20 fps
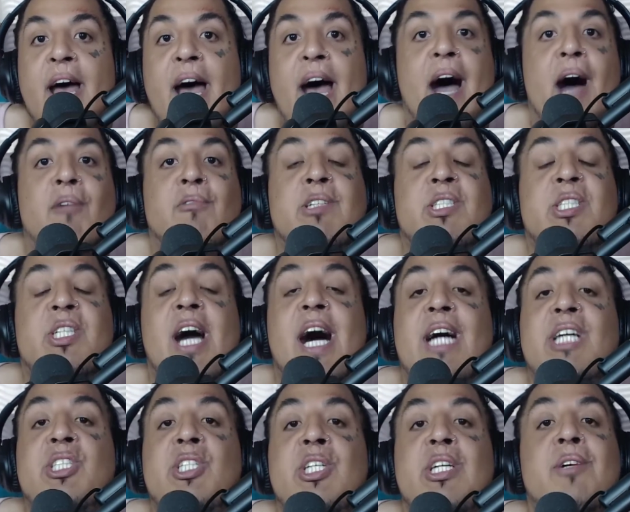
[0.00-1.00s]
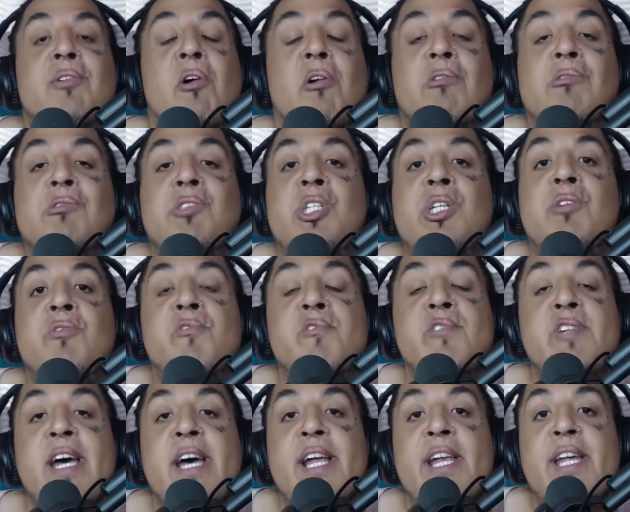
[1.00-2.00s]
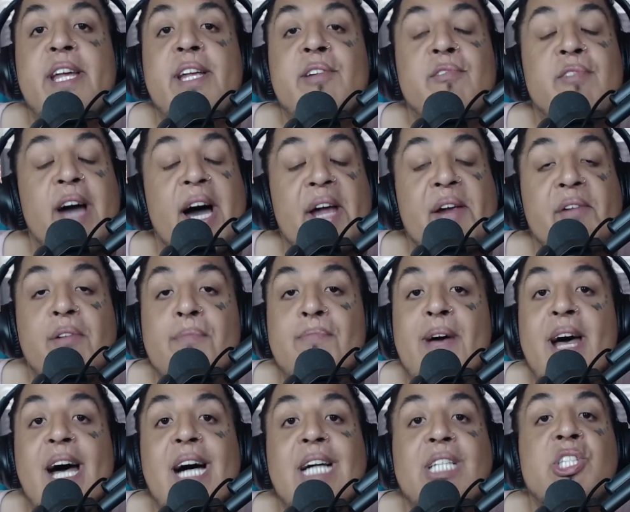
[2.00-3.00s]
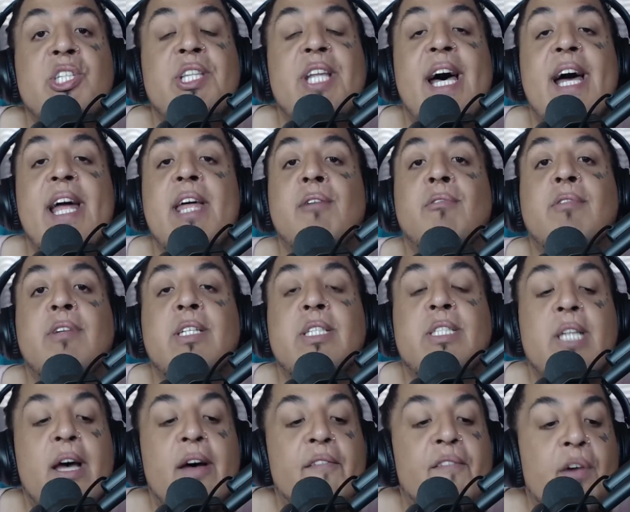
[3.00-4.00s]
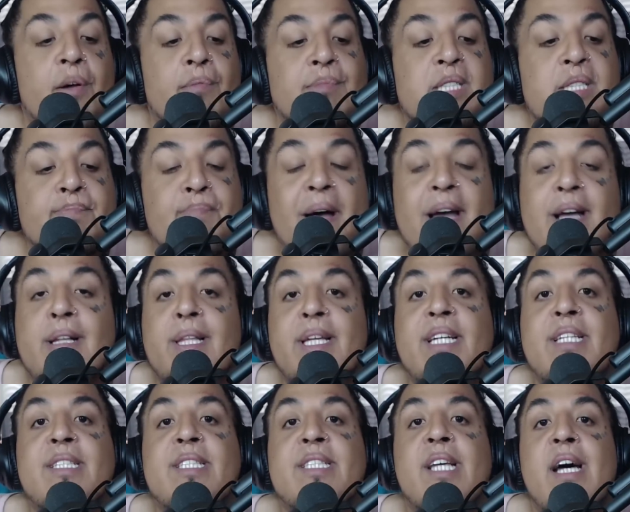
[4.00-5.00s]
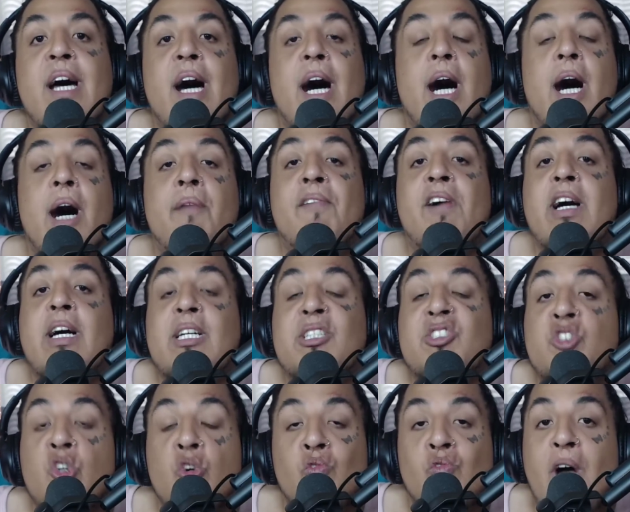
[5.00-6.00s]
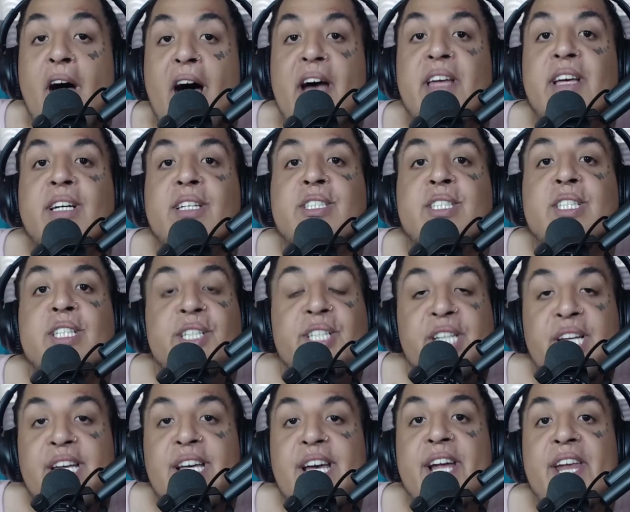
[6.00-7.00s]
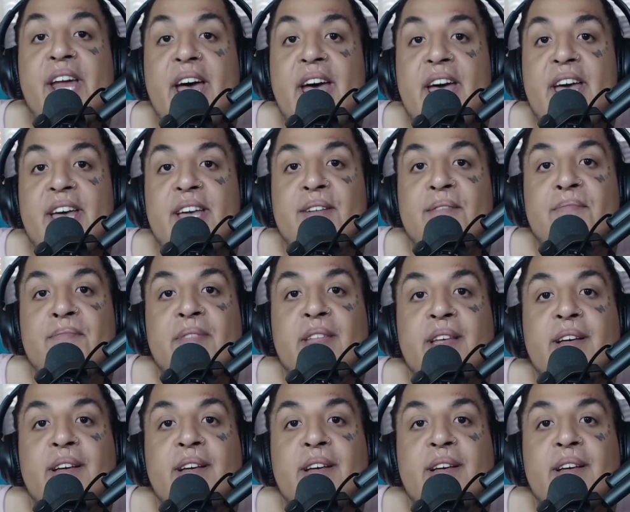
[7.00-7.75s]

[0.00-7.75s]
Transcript: How was Kashin Koji created? You got to imagine that it was from specklings of Jiraiya's D N A.